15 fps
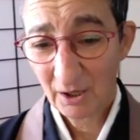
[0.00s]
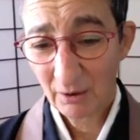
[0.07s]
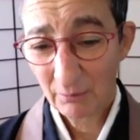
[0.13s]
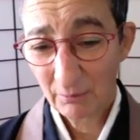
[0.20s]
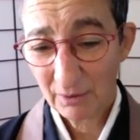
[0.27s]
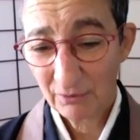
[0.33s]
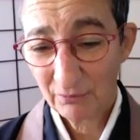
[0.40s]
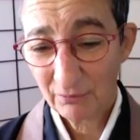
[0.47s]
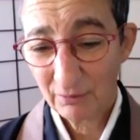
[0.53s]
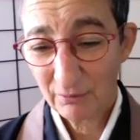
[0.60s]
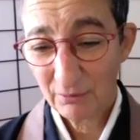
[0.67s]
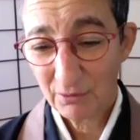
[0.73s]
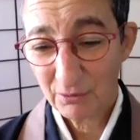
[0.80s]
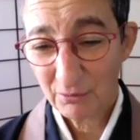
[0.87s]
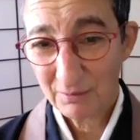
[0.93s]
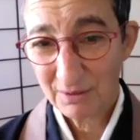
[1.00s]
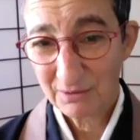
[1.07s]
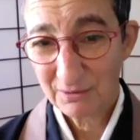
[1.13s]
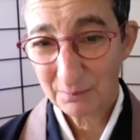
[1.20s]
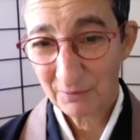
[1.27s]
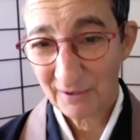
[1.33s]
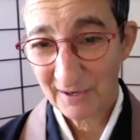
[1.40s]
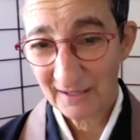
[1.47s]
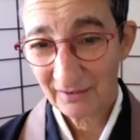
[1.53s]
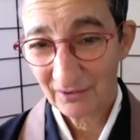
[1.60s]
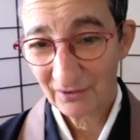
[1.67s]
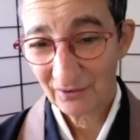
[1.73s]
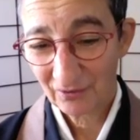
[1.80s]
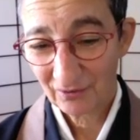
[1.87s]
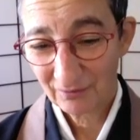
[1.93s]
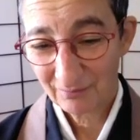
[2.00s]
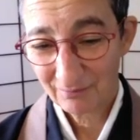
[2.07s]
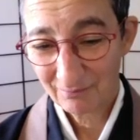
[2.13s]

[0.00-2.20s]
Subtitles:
What drew you into practice?